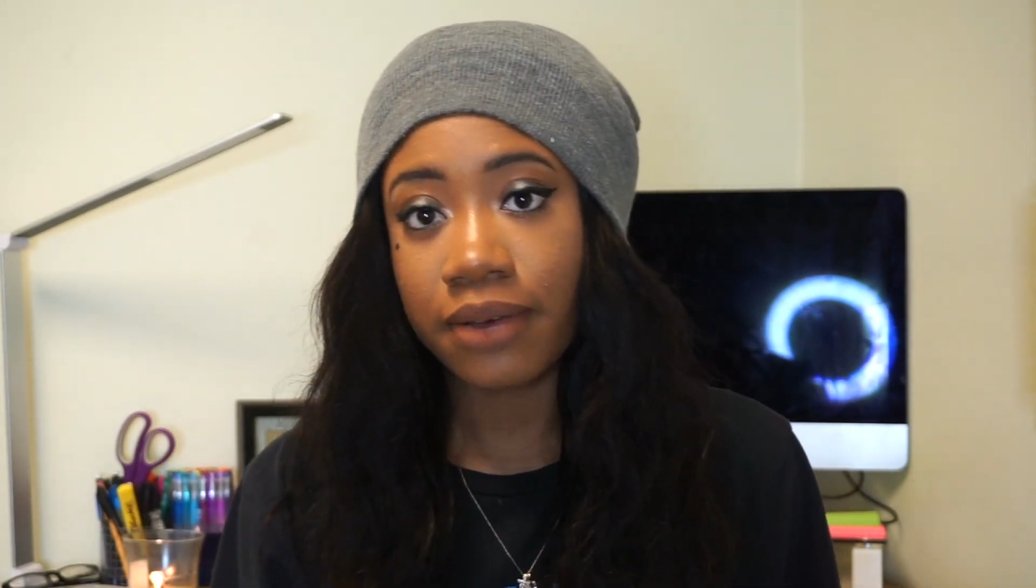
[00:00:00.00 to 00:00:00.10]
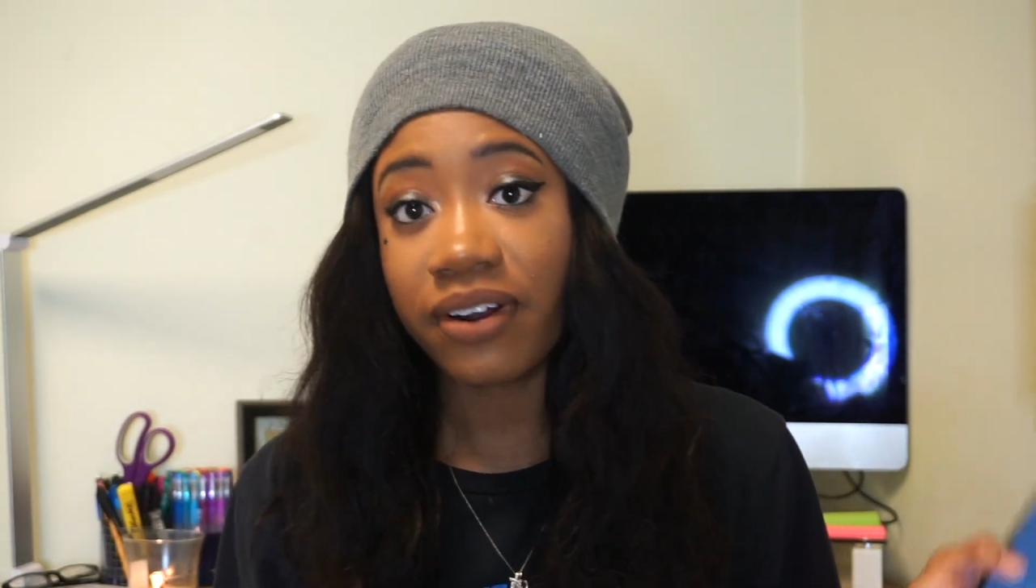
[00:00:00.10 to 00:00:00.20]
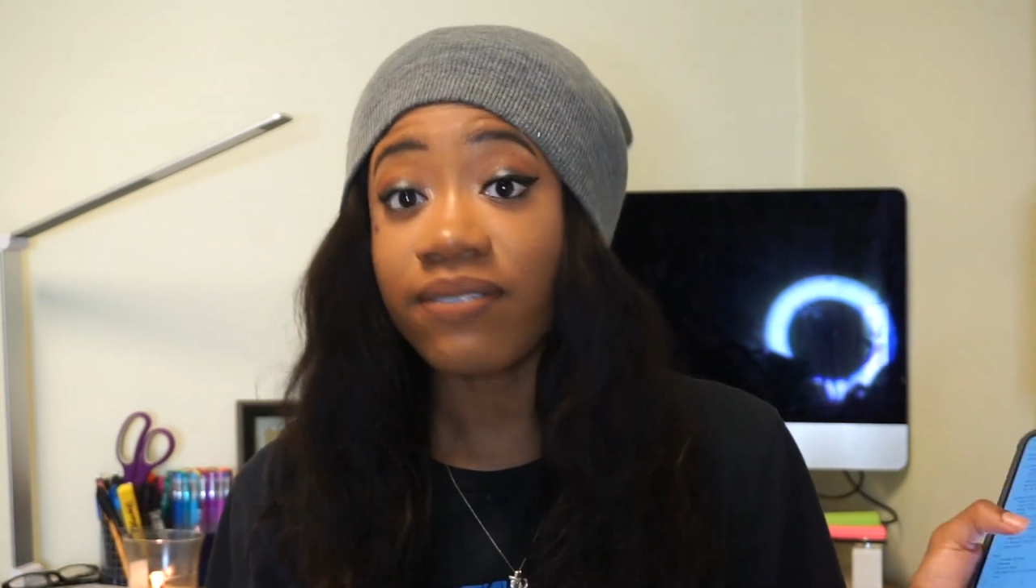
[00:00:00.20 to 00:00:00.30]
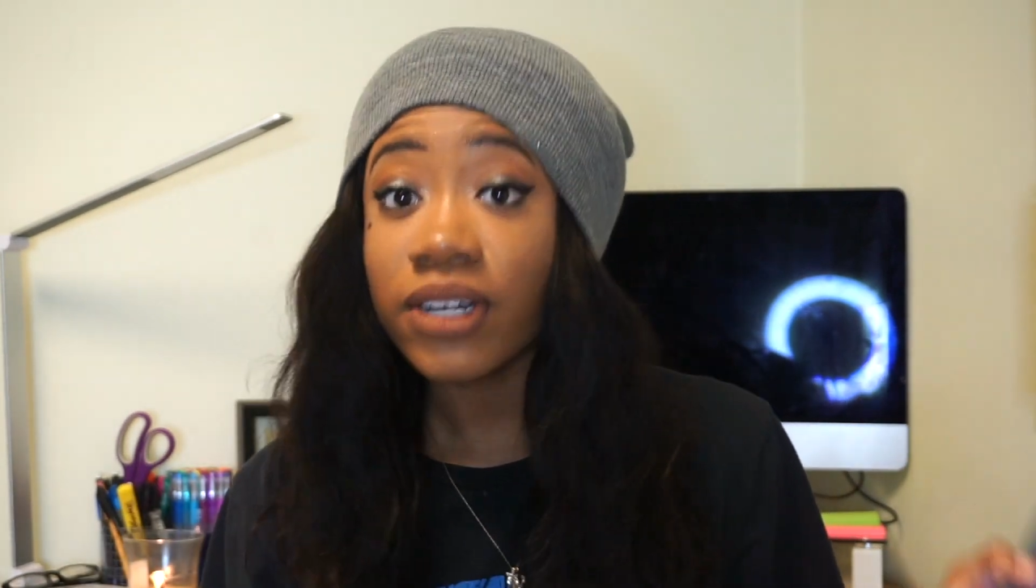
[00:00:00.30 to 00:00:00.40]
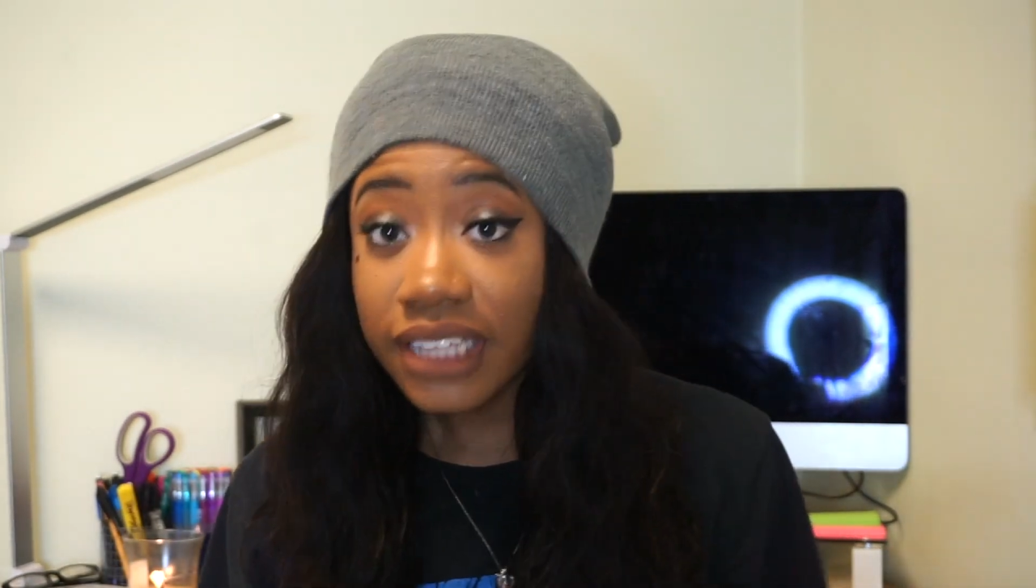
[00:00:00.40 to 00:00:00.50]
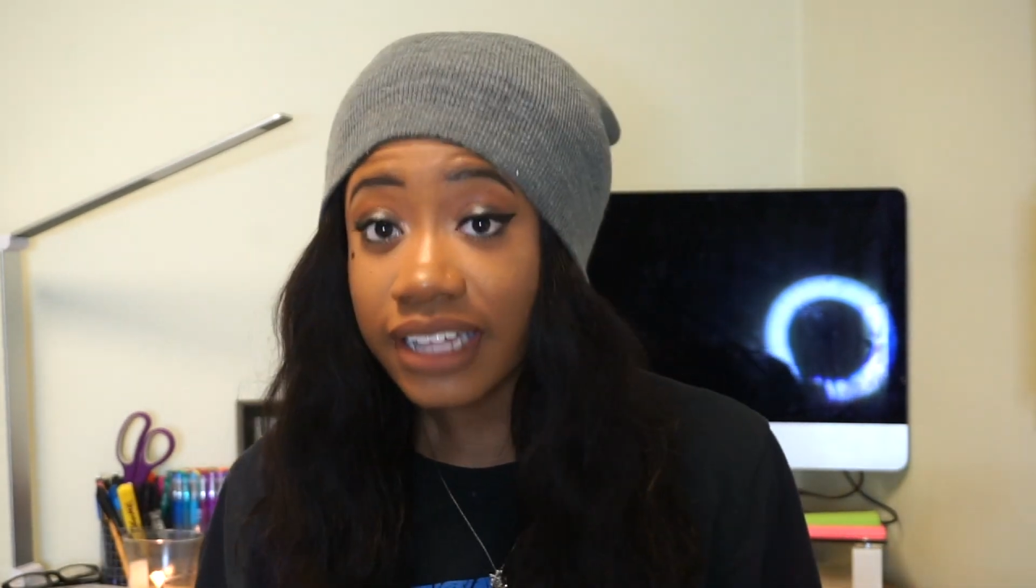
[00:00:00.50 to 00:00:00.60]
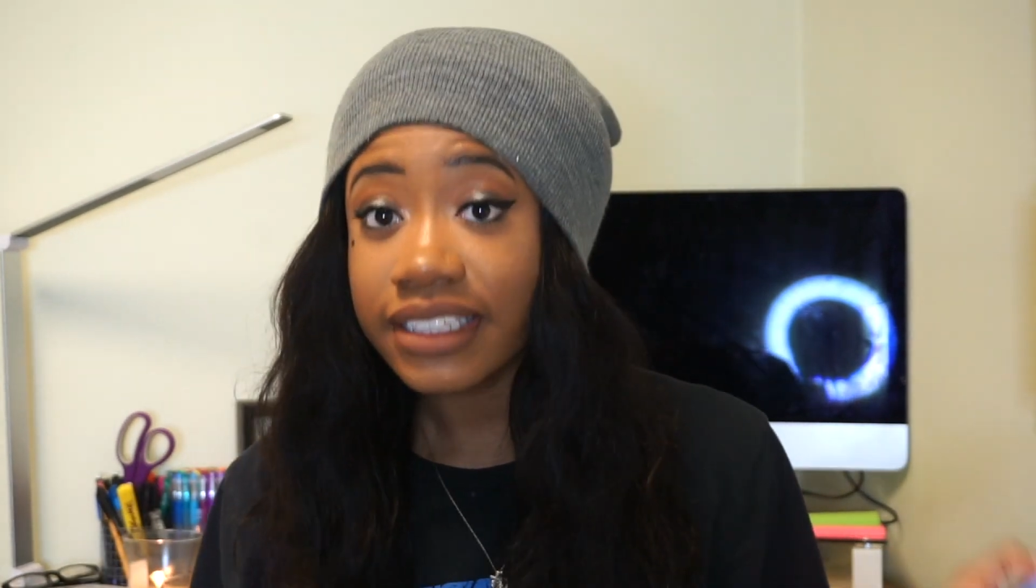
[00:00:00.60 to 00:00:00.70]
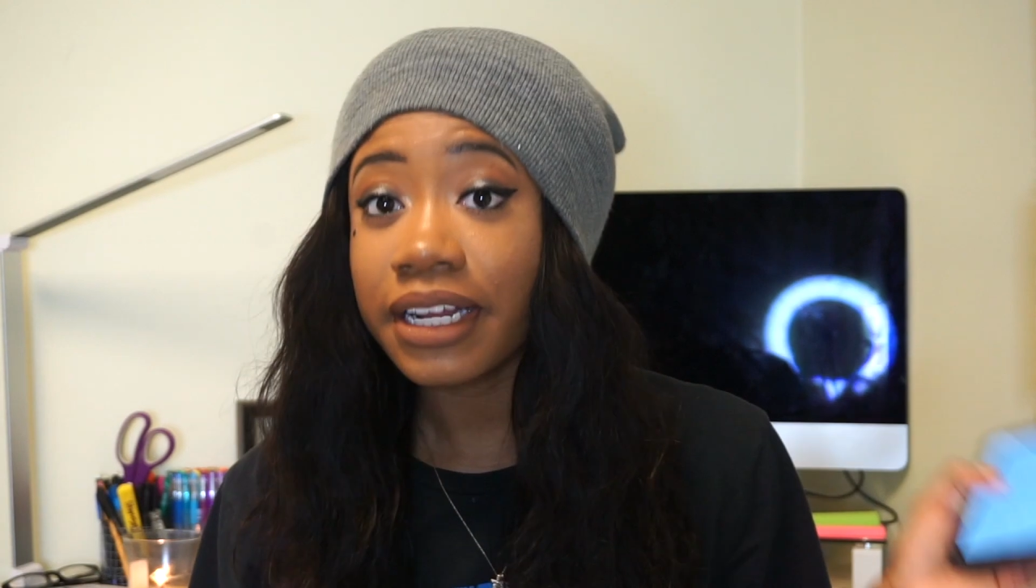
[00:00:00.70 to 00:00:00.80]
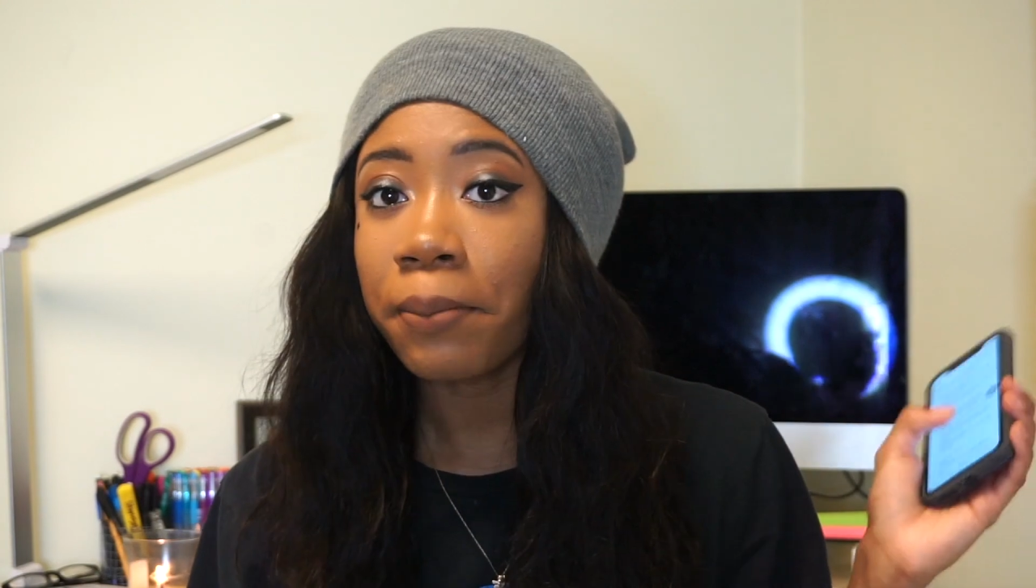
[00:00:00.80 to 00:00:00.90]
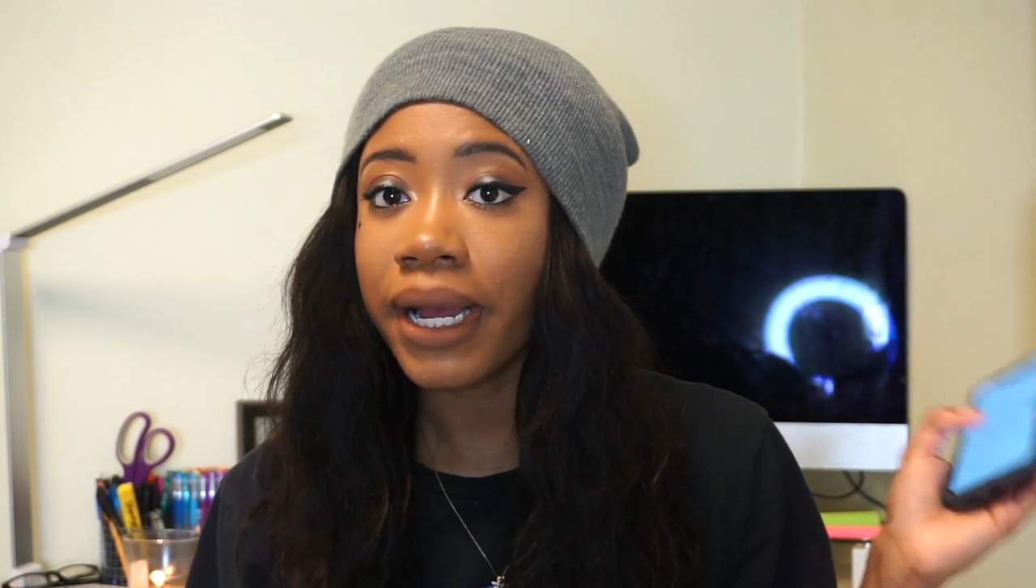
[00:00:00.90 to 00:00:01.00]
When I first got
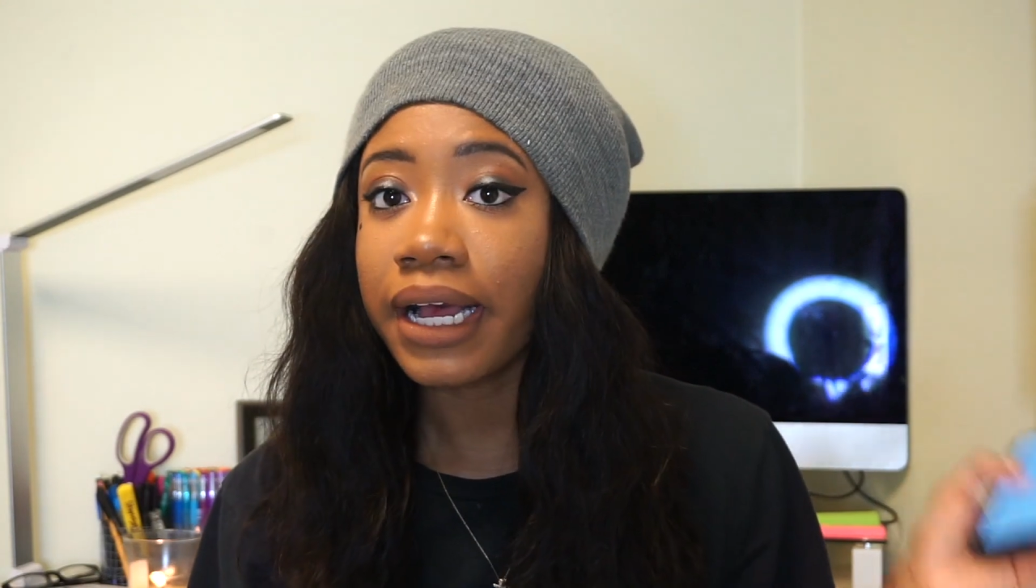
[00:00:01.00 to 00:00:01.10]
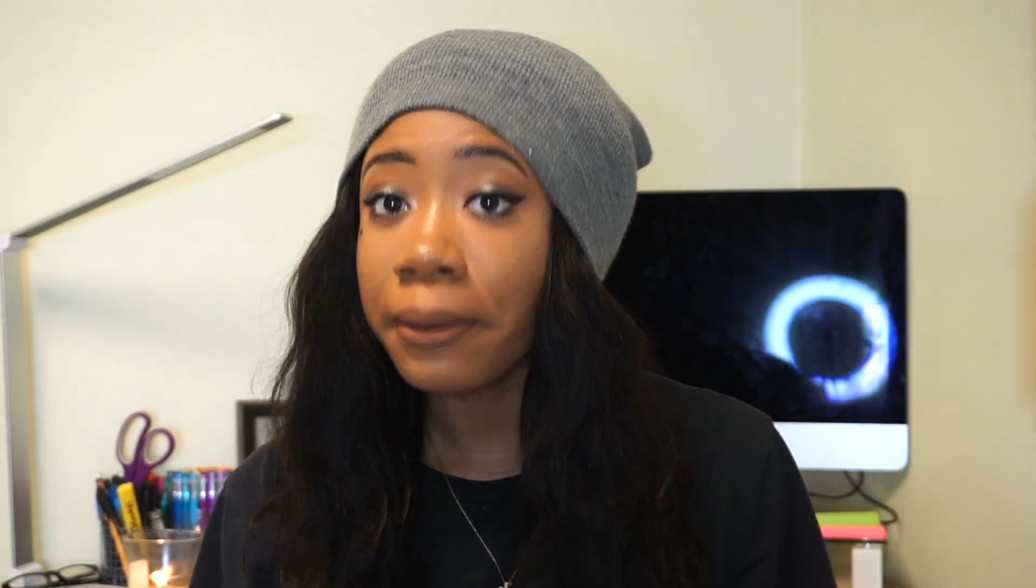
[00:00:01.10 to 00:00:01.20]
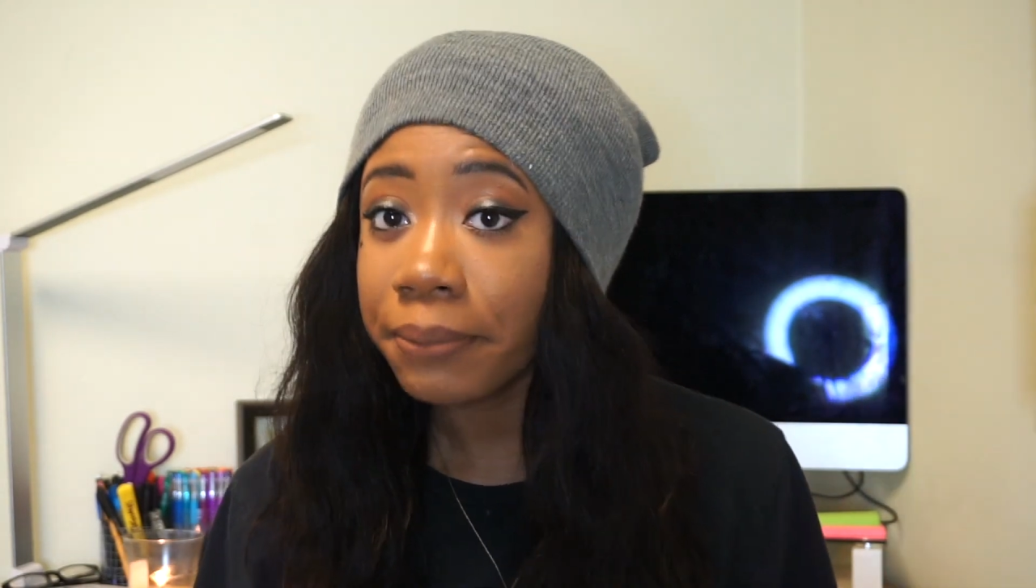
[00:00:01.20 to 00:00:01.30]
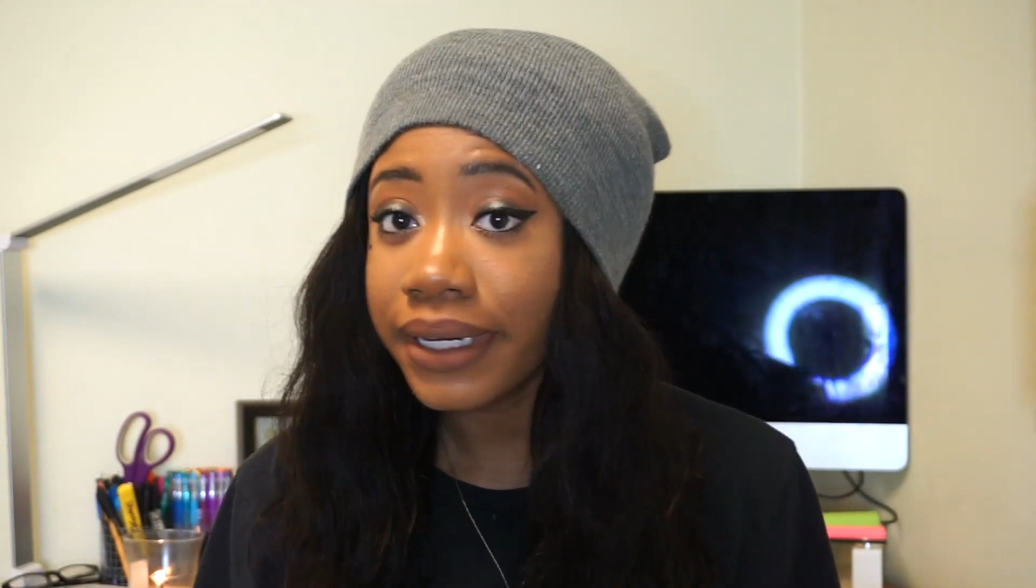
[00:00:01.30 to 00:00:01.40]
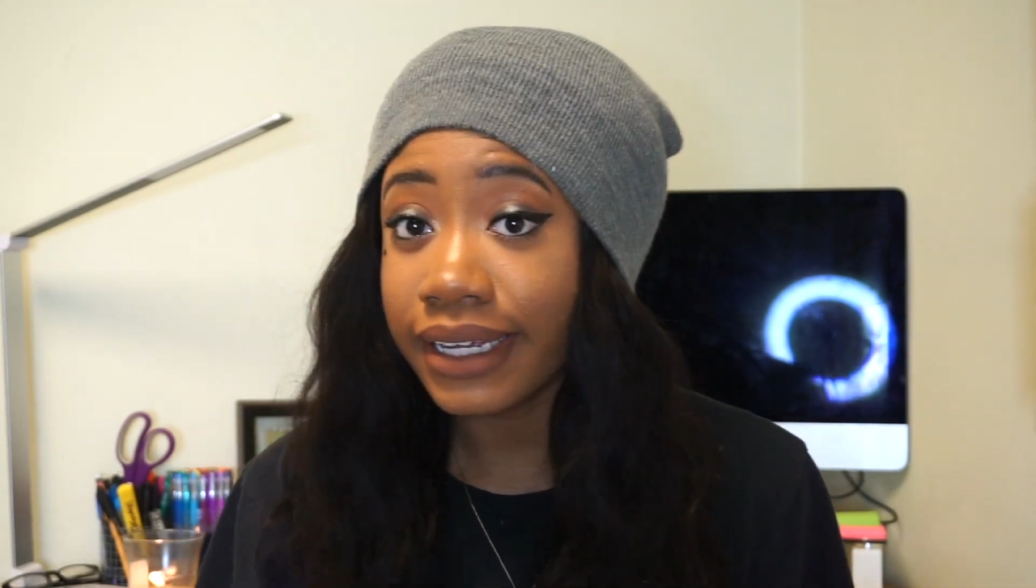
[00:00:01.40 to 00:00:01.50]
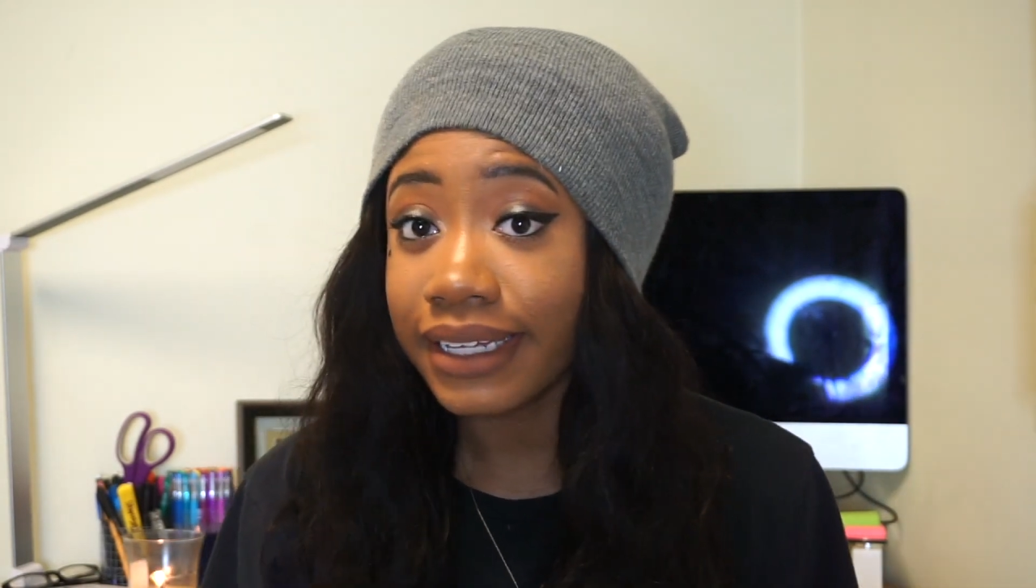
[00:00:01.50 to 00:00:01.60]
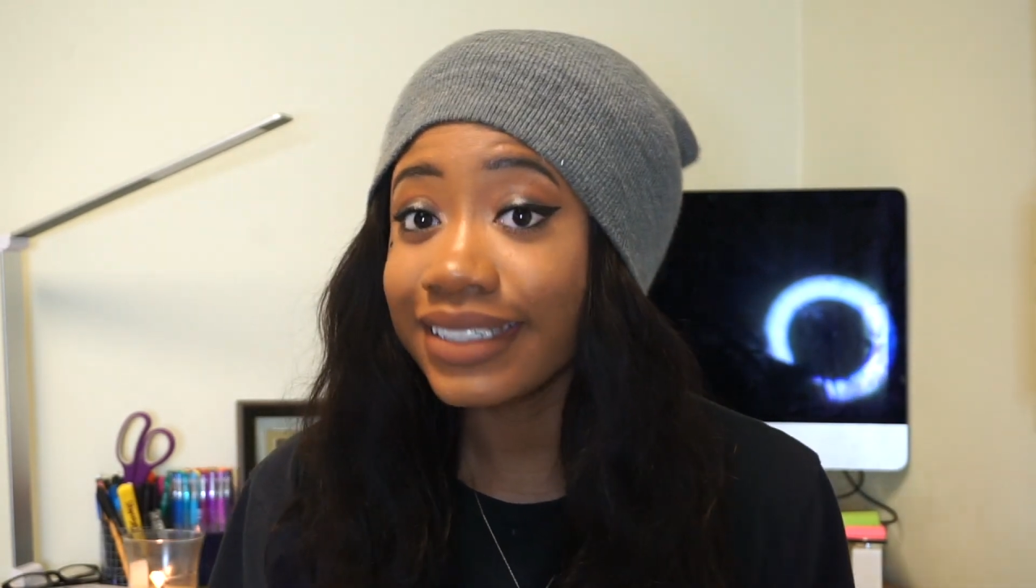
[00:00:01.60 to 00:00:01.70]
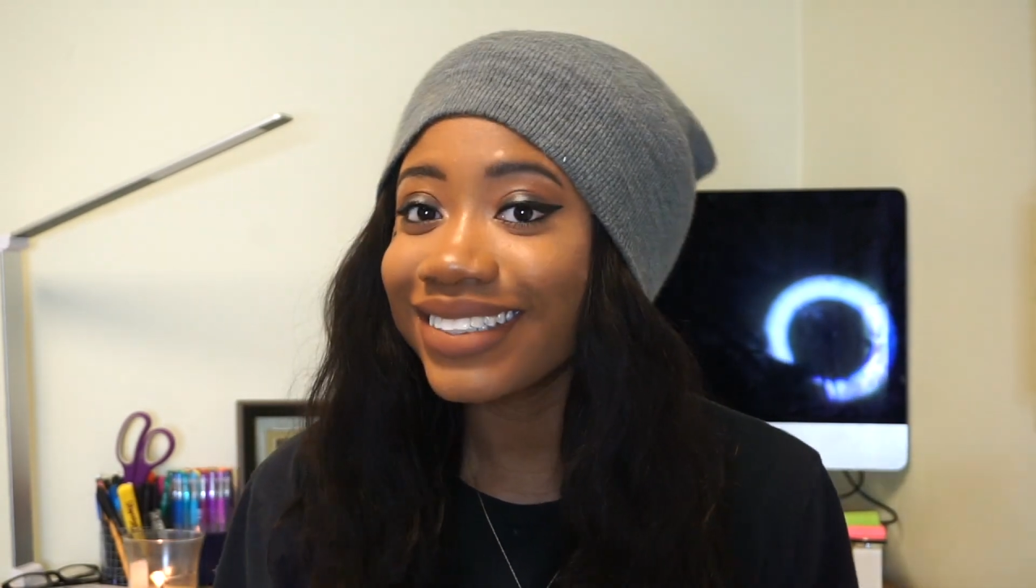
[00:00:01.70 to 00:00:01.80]
there, my company,